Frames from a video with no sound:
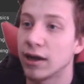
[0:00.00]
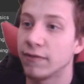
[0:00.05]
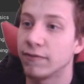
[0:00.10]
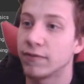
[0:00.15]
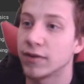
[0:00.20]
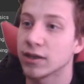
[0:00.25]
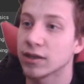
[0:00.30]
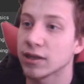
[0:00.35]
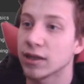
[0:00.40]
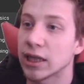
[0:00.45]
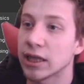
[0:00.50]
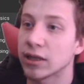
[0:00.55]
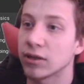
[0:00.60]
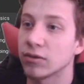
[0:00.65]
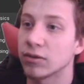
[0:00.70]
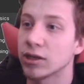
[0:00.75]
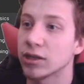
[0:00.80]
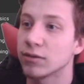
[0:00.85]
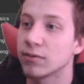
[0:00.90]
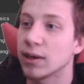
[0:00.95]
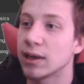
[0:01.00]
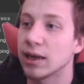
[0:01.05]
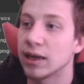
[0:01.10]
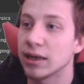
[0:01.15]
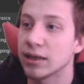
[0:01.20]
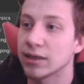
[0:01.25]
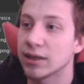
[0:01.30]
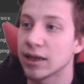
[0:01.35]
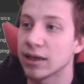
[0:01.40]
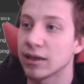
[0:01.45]
I first clicked on this one
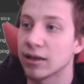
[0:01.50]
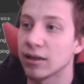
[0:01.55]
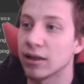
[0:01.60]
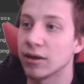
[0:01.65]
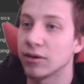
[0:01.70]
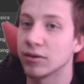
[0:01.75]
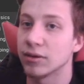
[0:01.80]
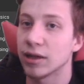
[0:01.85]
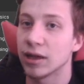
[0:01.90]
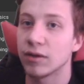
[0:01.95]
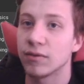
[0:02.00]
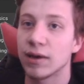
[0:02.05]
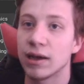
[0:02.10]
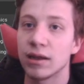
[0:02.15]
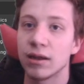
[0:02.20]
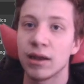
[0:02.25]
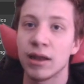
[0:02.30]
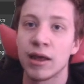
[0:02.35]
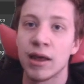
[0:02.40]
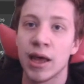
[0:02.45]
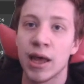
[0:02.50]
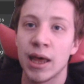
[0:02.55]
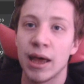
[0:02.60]
and secondly on that one,